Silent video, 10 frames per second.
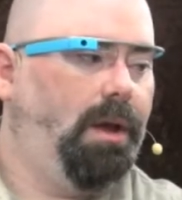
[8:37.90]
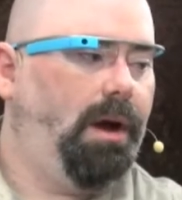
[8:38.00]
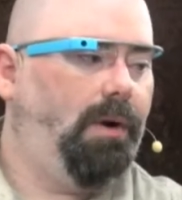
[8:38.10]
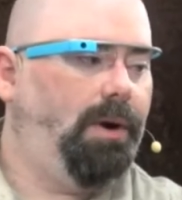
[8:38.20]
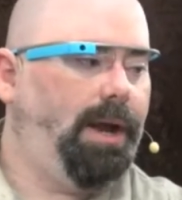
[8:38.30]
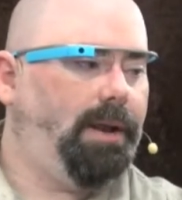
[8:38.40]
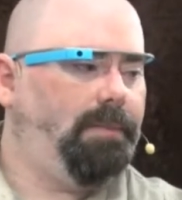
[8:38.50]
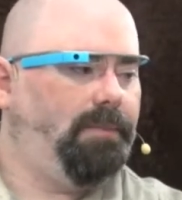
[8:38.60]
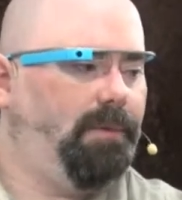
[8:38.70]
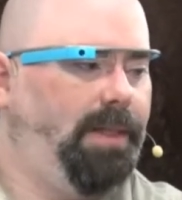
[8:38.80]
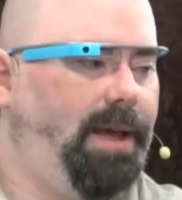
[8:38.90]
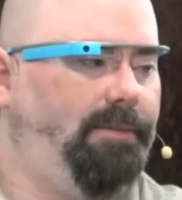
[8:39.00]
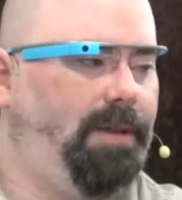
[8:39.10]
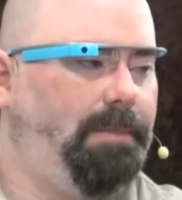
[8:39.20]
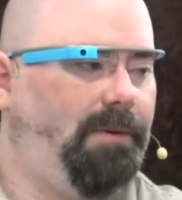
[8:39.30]
All right, why'd
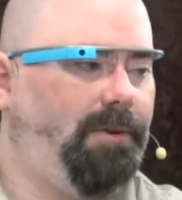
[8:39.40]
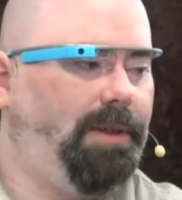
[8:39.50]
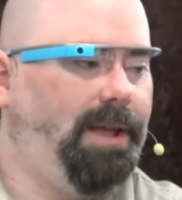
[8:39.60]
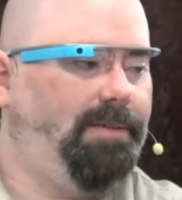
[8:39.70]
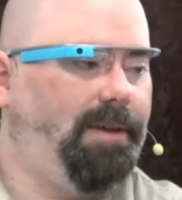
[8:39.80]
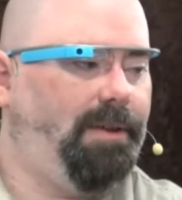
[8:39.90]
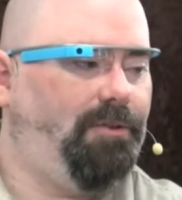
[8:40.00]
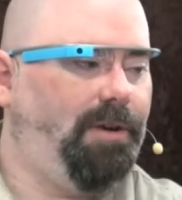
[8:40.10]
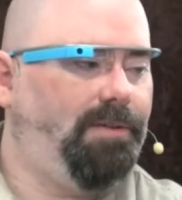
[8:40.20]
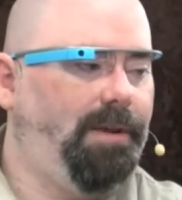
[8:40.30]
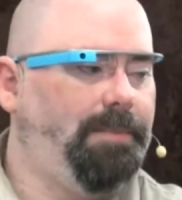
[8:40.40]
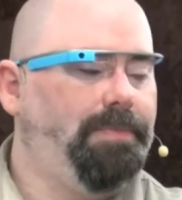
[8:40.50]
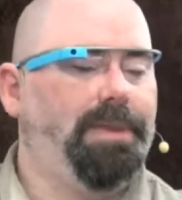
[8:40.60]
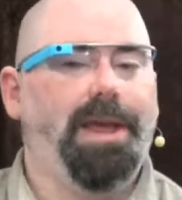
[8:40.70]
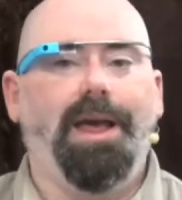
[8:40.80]
that flip over? That's interesting.
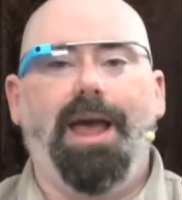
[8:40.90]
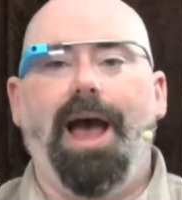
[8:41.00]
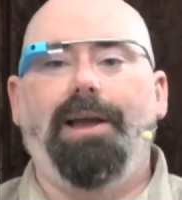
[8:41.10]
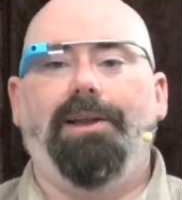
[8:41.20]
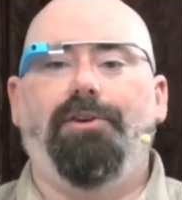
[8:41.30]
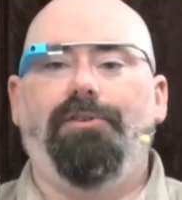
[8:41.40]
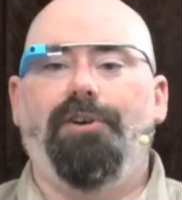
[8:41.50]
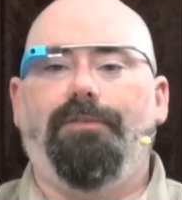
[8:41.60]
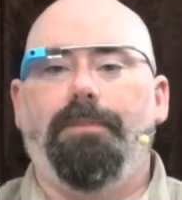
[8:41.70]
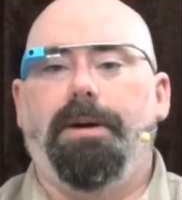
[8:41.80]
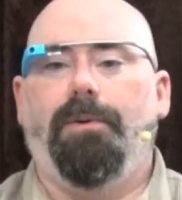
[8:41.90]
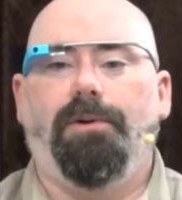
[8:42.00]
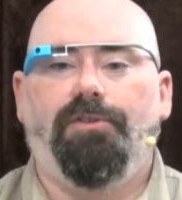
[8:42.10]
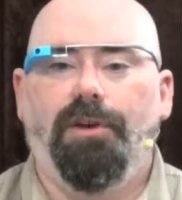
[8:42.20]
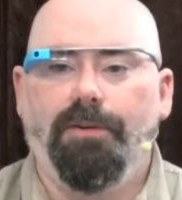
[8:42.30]
How you doing? Jeffrey
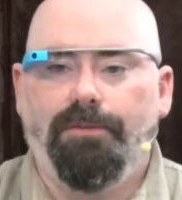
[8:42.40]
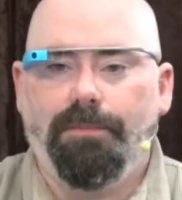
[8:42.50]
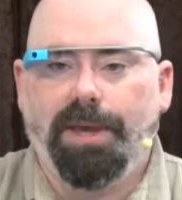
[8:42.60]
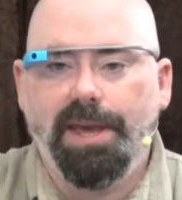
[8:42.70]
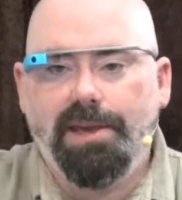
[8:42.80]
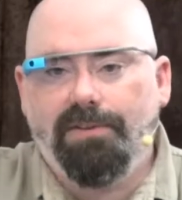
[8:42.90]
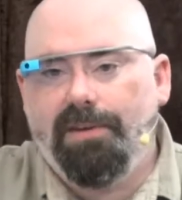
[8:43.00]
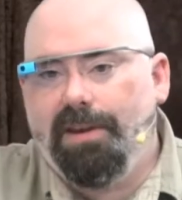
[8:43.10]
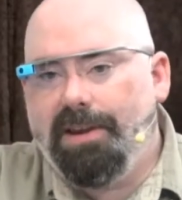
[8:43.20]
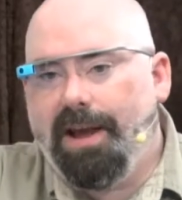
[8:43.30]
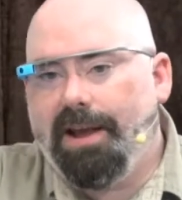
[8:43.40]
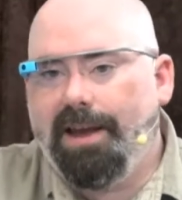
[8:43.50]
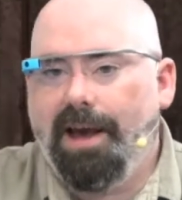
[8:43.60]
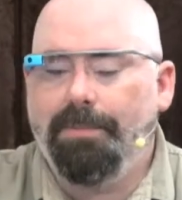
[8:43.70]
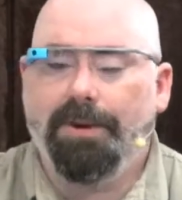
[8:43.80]
Powers here from
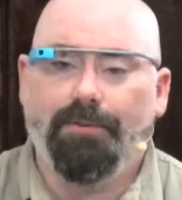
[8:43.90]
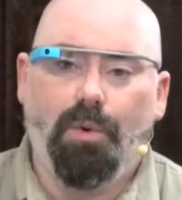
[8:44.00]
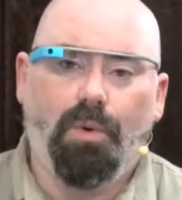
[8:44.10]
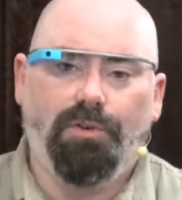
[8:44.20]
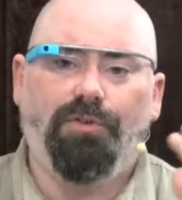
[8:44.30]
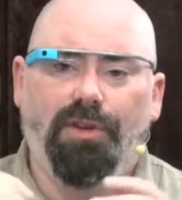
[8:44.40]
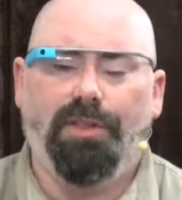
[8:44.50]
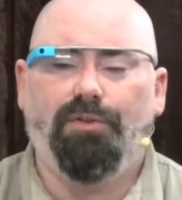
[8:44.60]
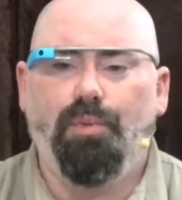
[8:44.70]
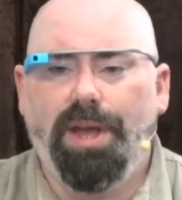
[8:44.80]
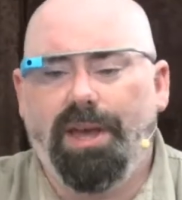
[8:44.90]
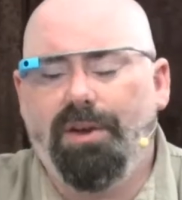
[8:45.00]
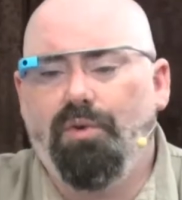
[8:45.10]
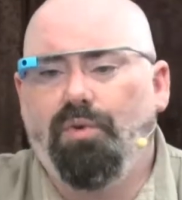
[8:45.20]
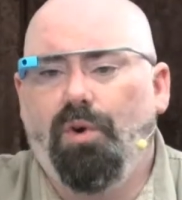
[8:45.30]
geekazine.com, and of course, This Week
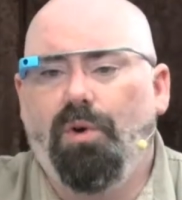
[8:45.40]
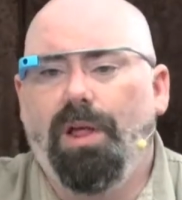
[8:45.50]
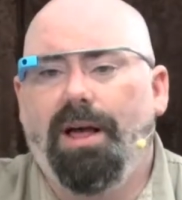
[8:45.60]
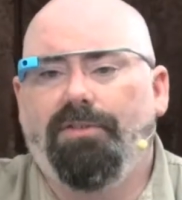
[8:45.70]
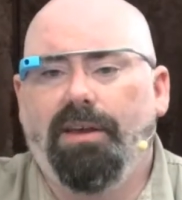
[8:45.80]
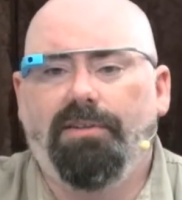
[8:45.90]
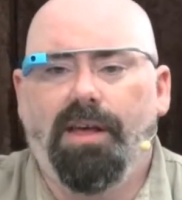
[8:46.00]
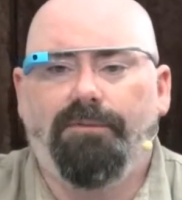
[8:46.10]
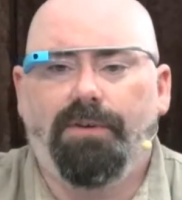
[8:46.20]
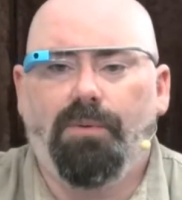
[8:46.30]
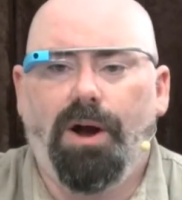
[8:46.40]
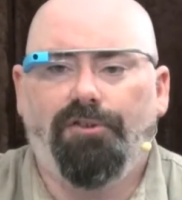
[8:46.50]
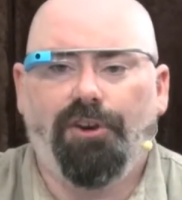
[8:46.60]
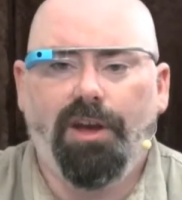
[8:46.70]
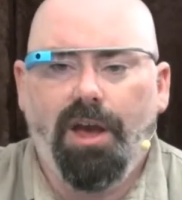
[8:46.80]
in Google Glass. Thanks a lot for
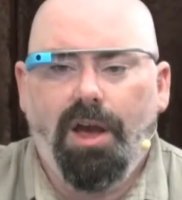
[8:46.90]
watching.